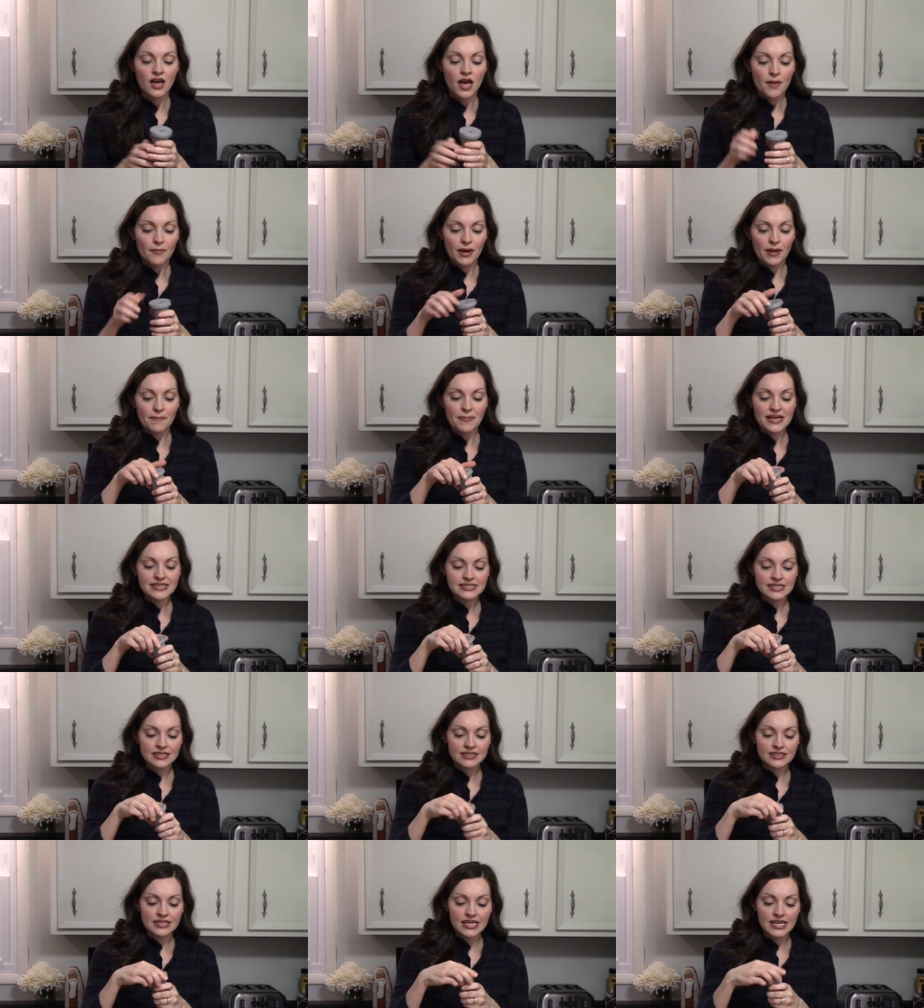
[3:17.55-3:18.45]
But
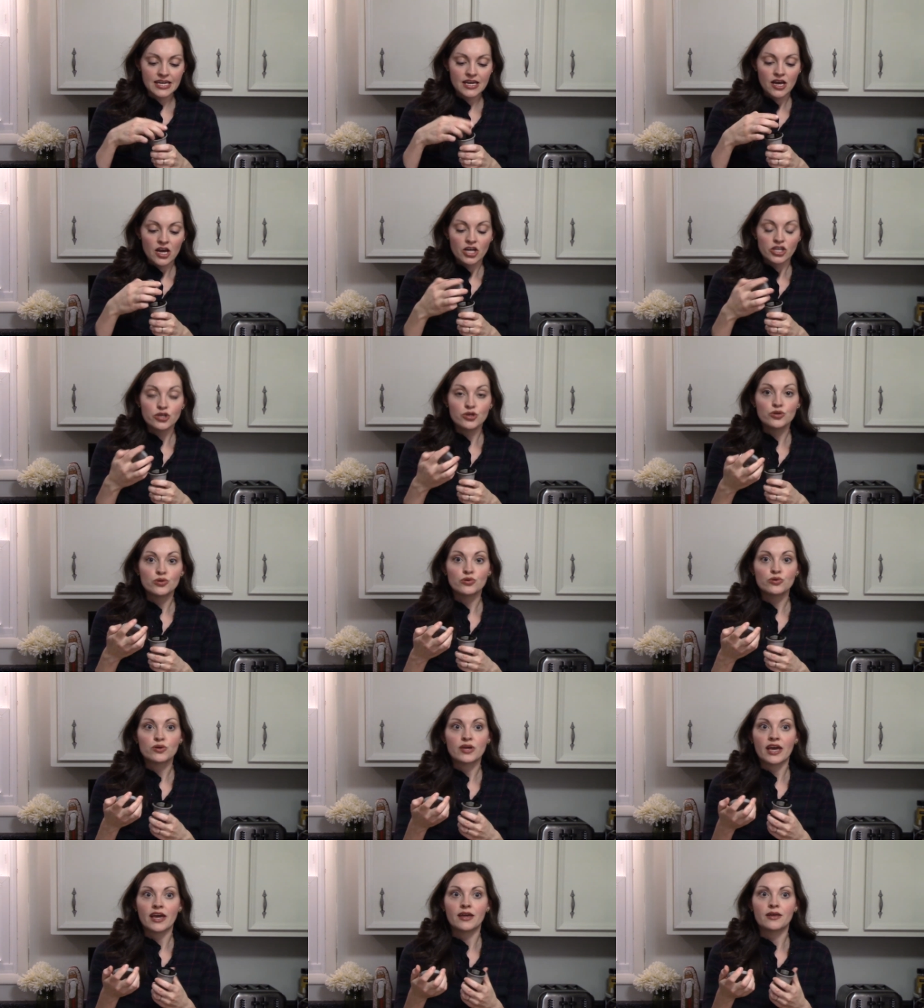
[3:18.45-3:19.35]
basically,
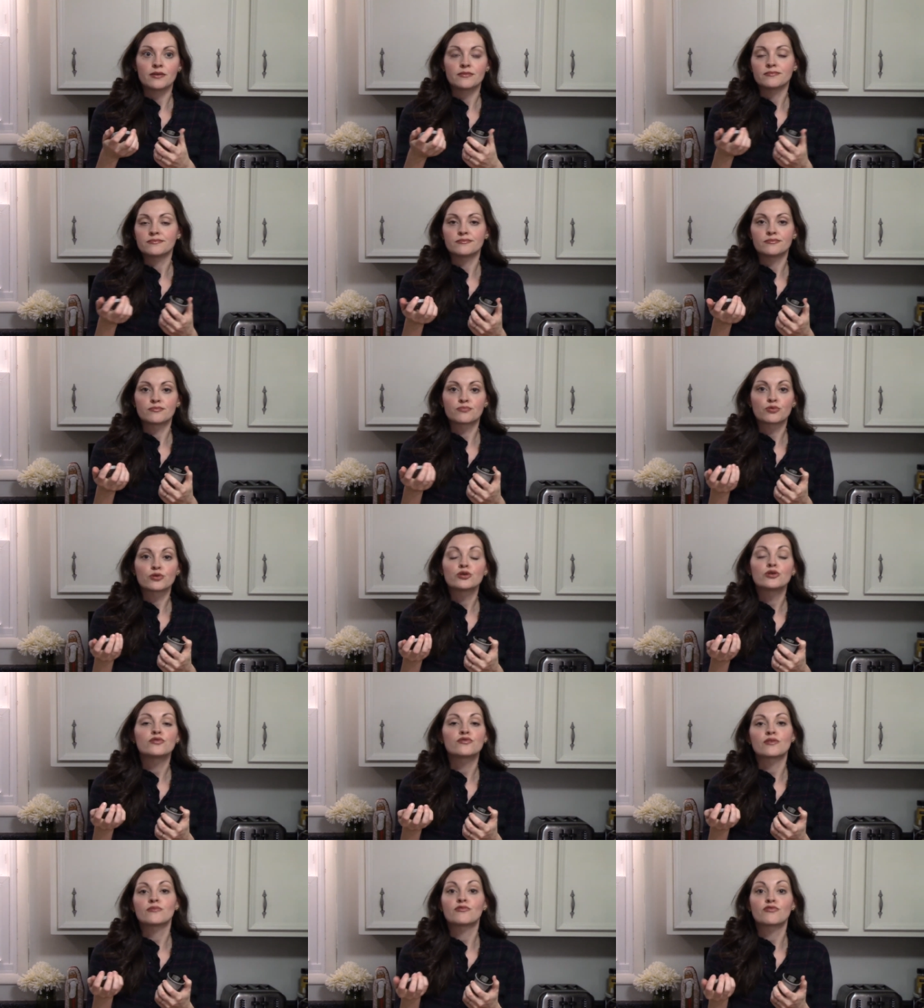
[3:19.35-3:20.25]
you can brew
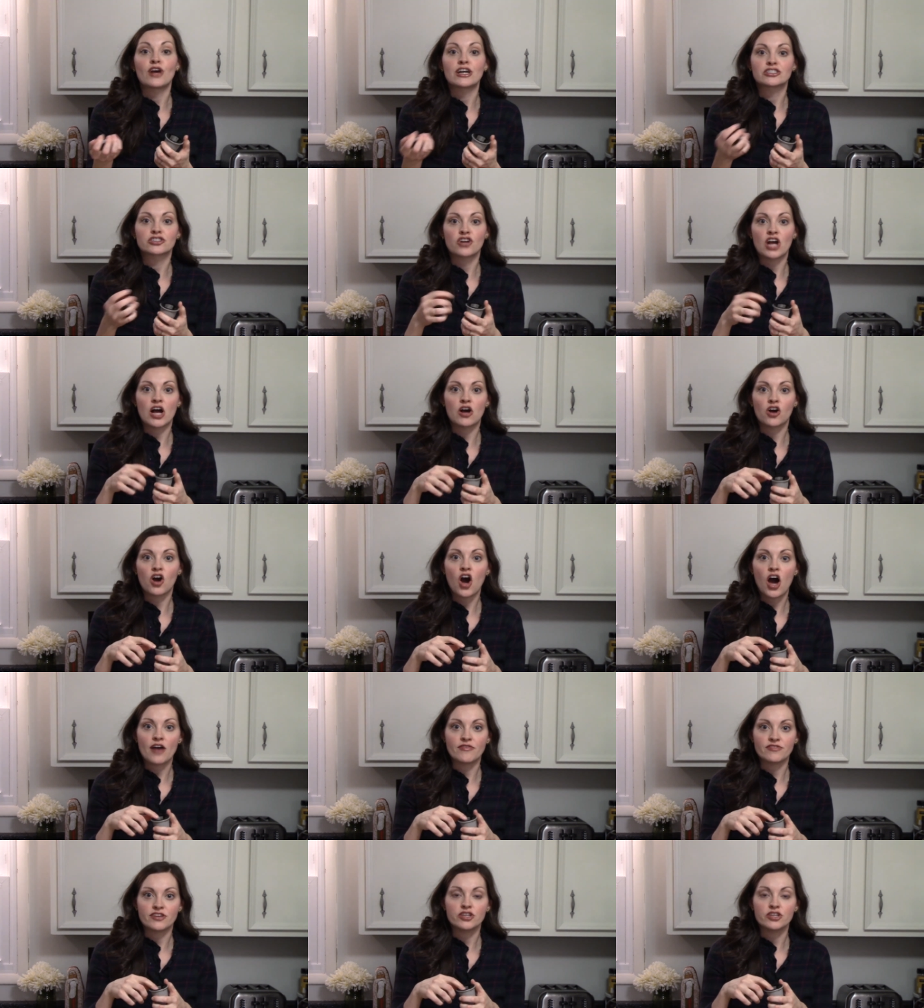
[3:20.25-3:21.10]
from fresh ground coffee.